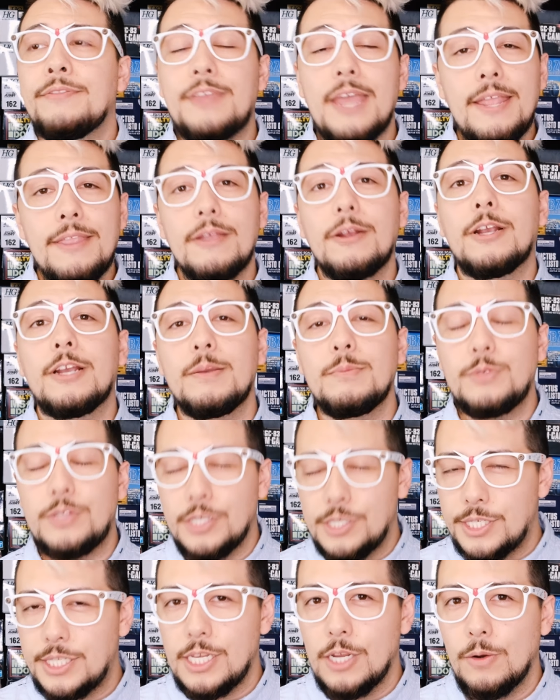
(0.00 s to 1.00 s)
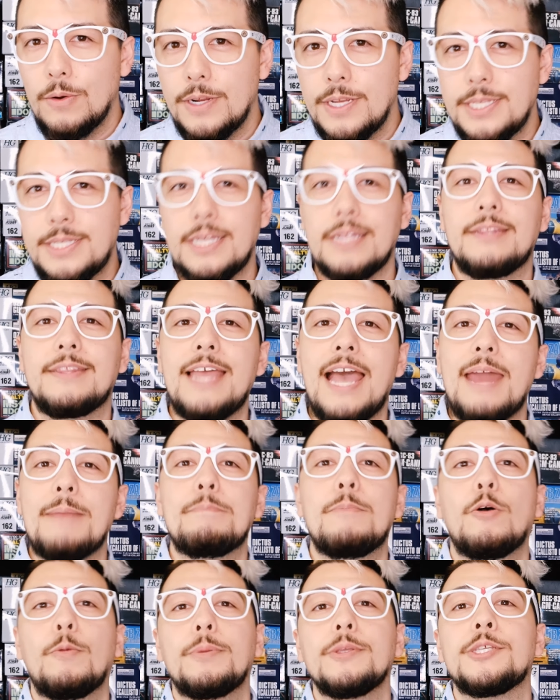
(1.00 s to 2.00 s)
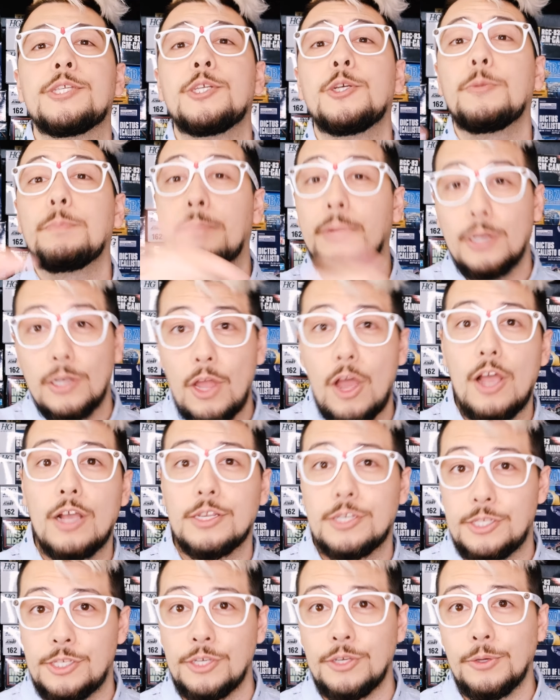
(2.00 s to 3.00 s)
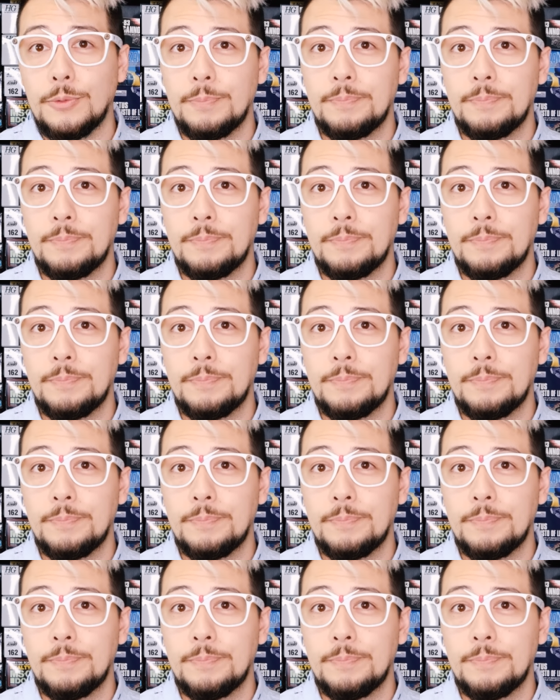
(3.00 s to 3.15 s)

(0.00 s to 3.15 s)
Then there comes the series that mobile suit belongs to.